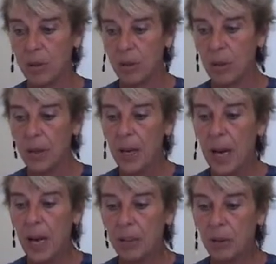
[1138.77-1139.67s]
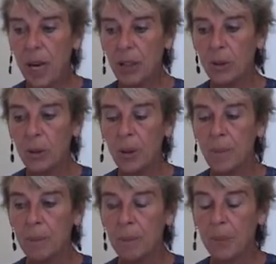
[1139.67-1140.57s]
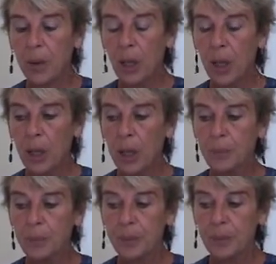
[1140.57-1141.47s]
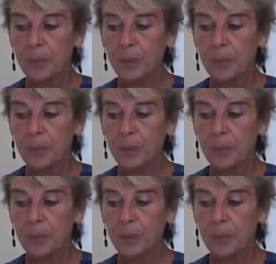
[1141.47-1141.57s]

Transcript: So I try to um,